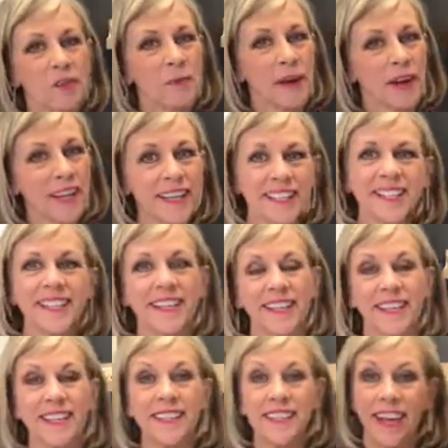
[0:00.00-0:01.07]
everybody, it's
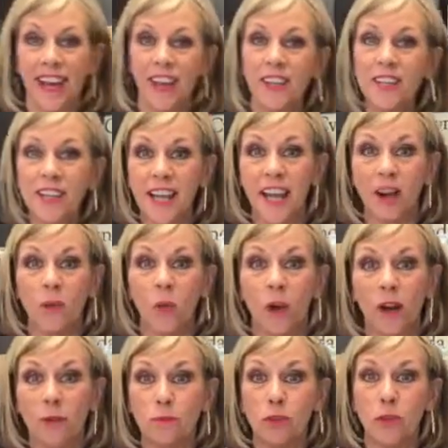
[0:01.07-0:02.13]
Cynda Sales and
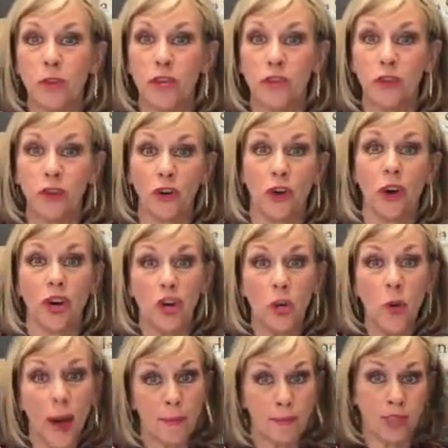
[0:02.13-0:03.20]
welcome to another
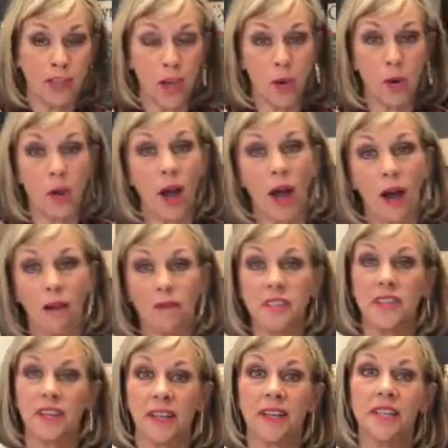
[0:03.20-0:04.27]
new episode of
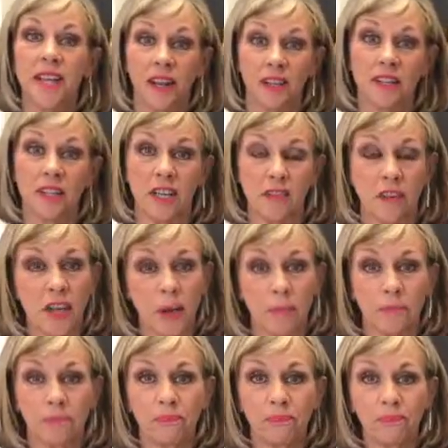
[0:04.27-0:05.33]
Cynda Tells TV.
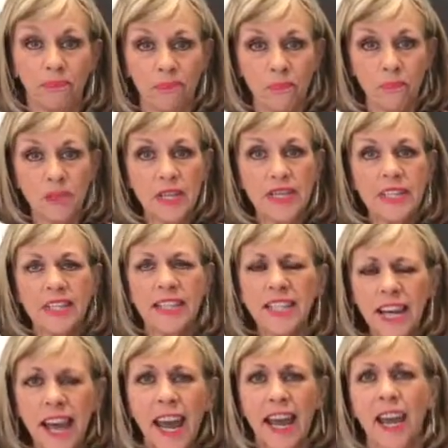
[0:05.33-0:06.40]

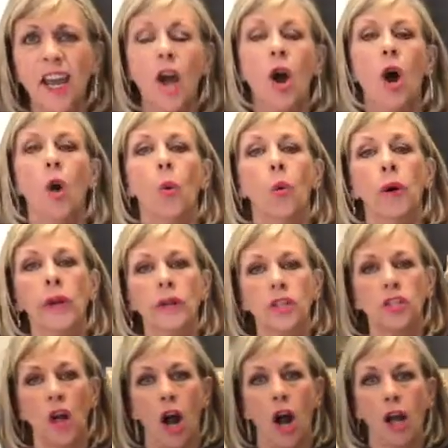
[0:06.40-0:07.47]
Today we're going
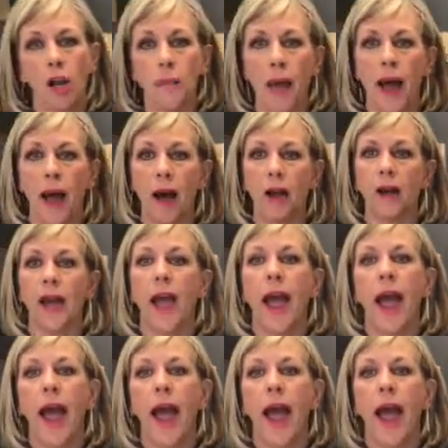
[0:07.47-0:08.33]
to talk about